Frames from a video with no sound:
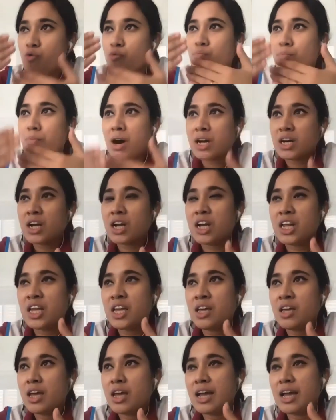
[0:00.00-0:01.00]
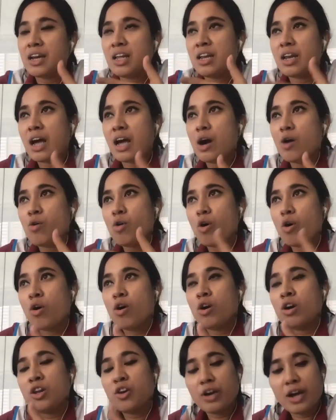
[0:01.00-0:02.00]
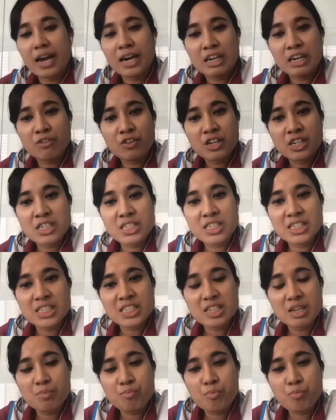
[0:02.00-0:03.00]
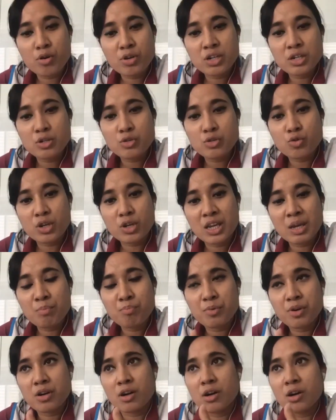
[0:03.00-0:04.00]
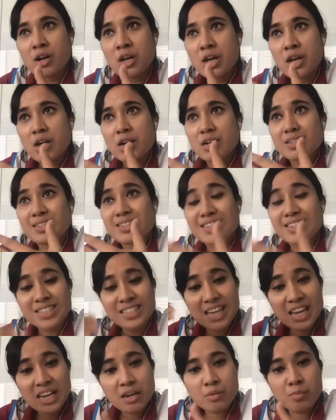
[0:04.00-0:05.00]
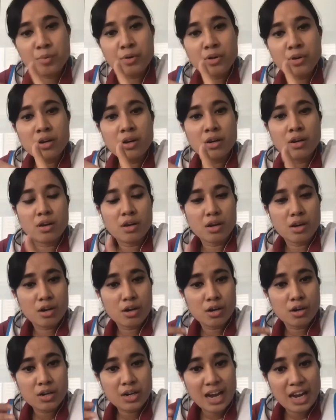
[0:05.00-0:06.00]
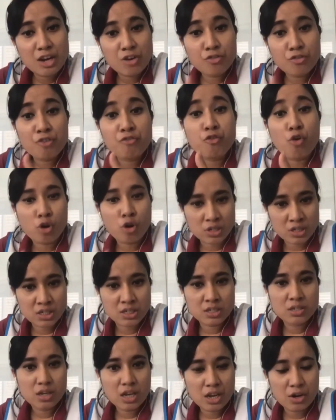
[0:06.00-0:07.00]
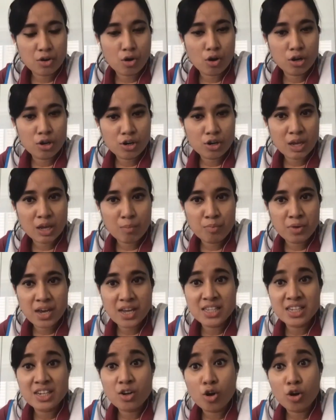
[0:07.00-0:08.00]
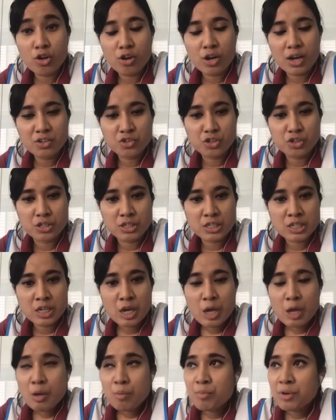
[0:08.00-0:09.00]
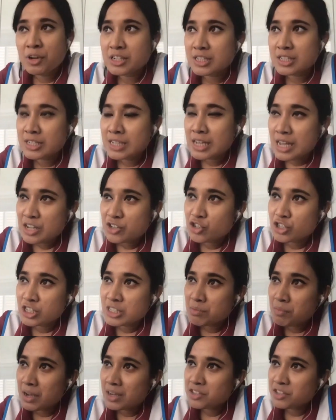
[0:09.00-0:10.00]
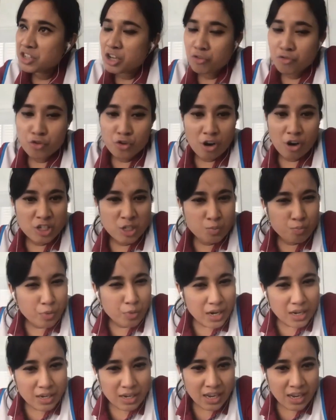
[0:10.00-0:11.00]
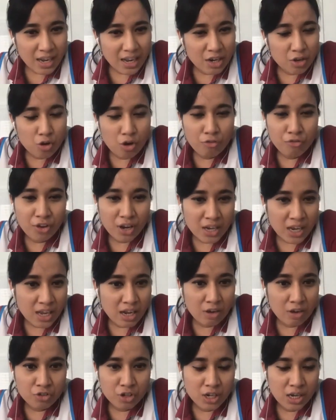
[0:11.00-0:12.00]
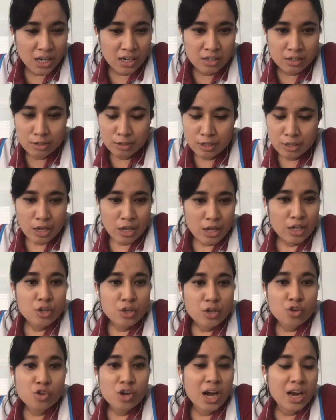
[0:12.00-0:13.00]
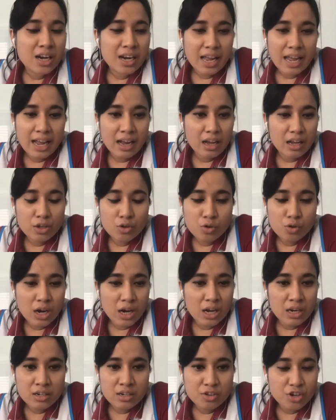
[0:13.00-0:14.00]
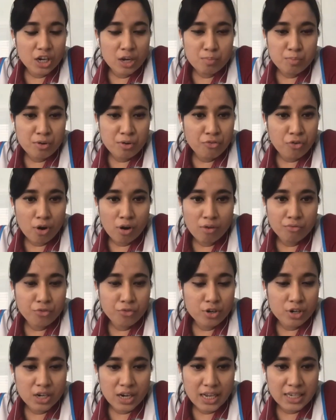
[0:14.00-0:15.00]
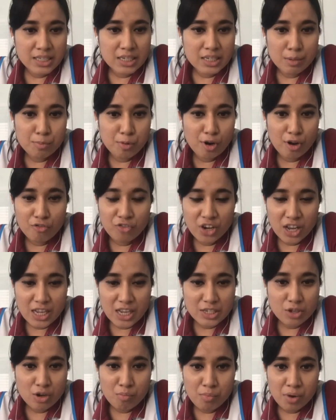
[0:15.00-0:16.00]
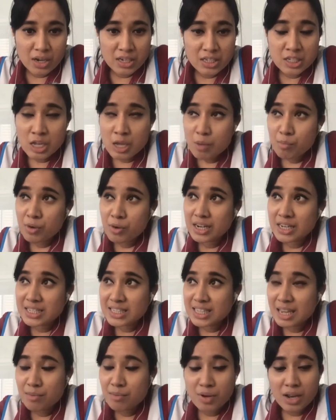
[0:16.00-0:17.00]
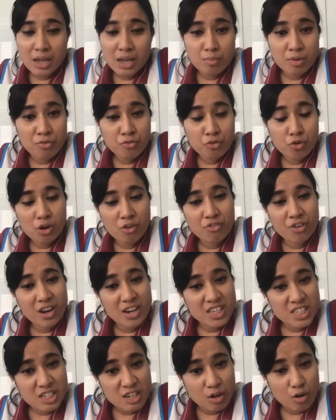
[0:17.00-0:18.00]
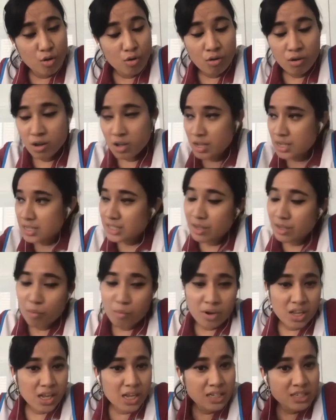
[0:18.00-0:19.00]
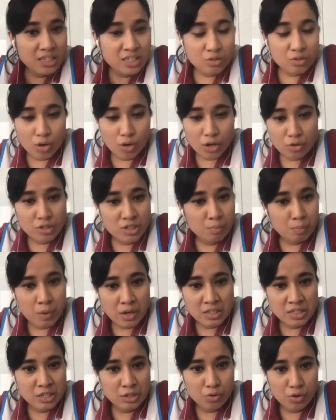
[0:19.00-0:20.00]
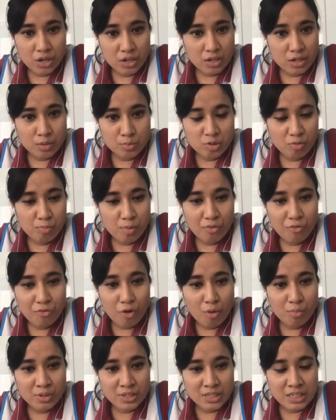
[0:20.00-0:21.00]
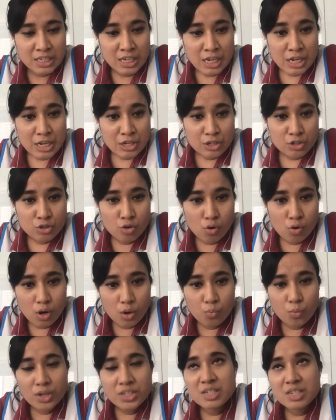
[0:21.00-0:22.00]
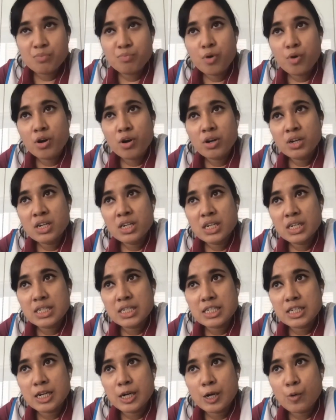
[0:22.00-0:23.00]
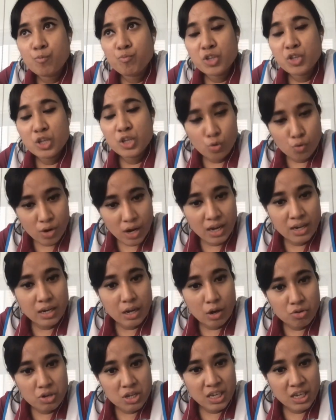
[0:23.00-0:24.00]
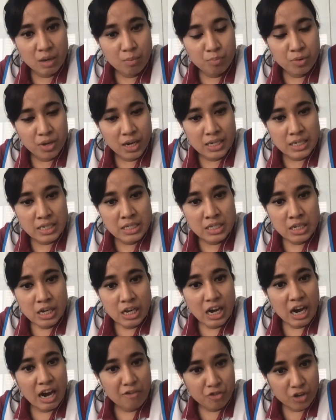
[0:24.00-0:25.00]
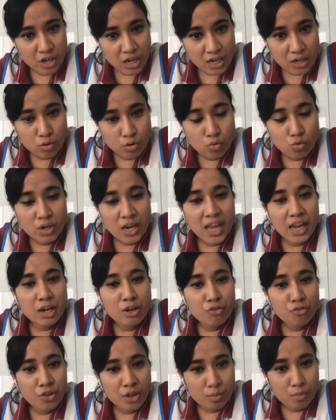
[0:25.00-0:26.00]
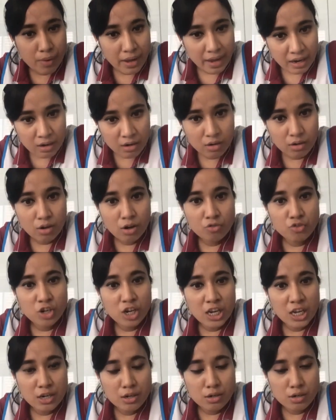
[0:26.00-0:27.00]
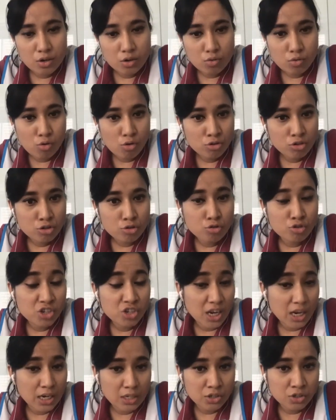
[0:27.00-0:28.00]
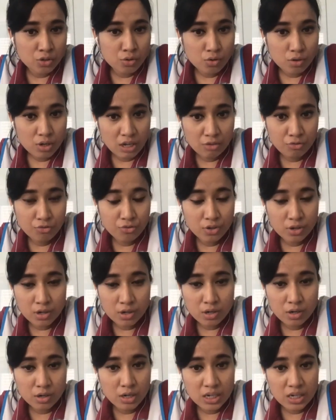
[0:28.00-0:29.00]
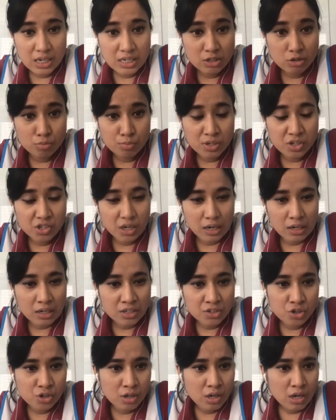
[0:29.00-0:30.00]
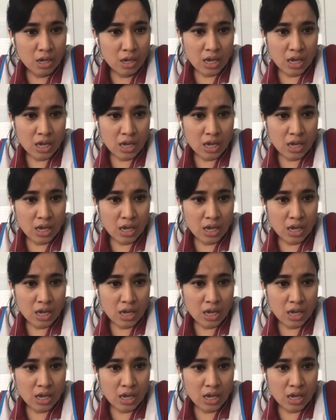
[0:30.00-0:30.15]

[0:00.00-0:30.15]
monthly and in how all your activities, it's important to keep a sustainable kind of a focus in all your KPIs, in all your actions. Because just imagine if you are sprinting and you are fatigued after that, you can't really perform for the next couple of days or months. But at the same time, if you are very slow, somebody else is going to surpass you in terms of performance. So what's important is, you write down the KPIs. After that, do take the feedback of the leader or coach to challenge you if it has to be challenged.